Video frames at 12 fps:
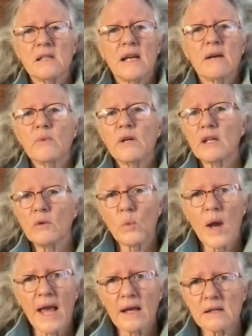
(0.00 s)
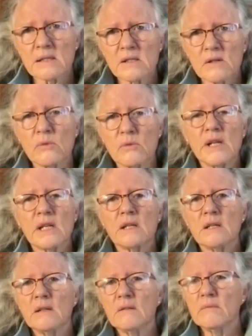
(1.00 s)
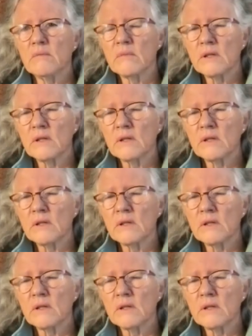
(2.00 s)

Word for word: and we can wax or we can